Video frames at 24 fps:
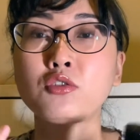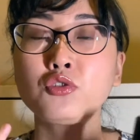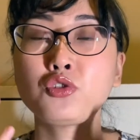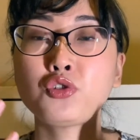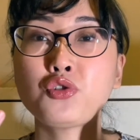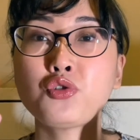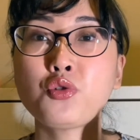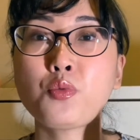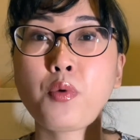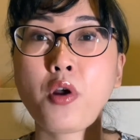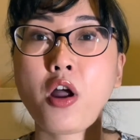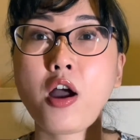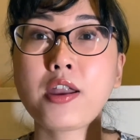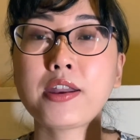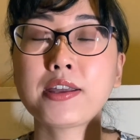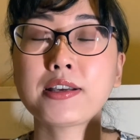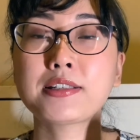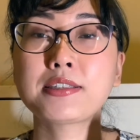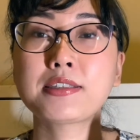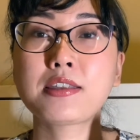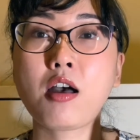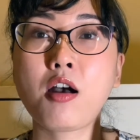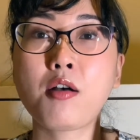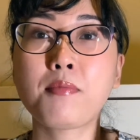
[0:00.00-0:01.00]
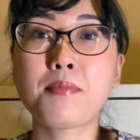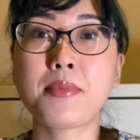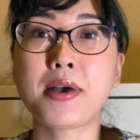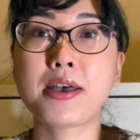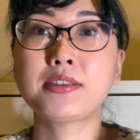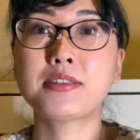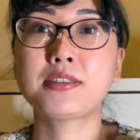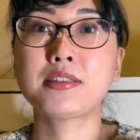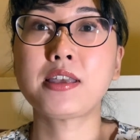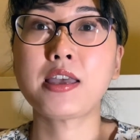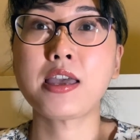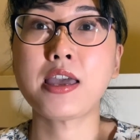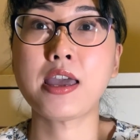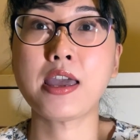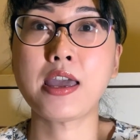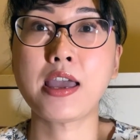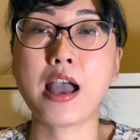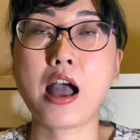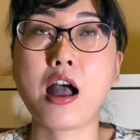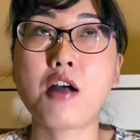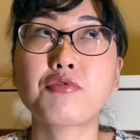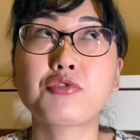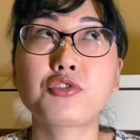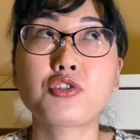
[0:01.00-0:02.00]
two products on my skin
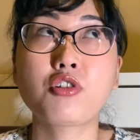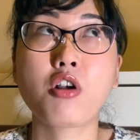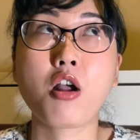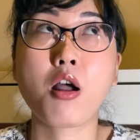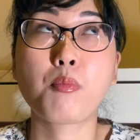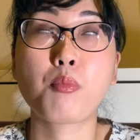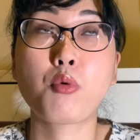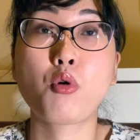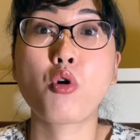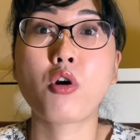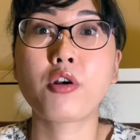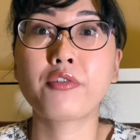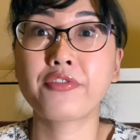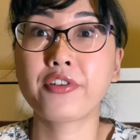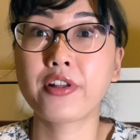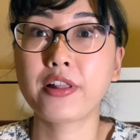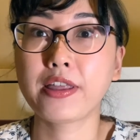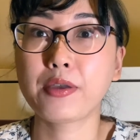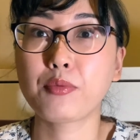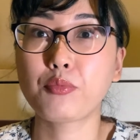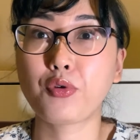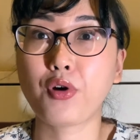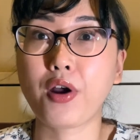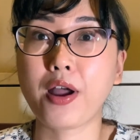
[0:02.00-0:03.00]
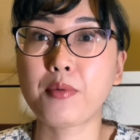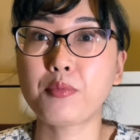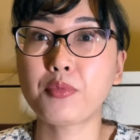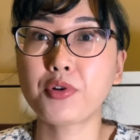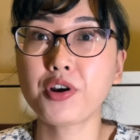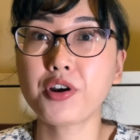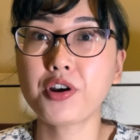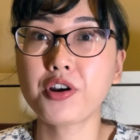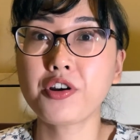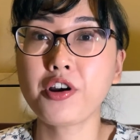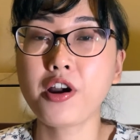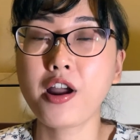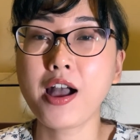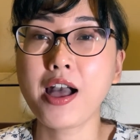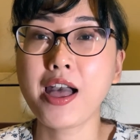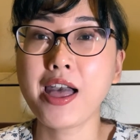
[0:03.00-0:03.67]
after a pore filling primer,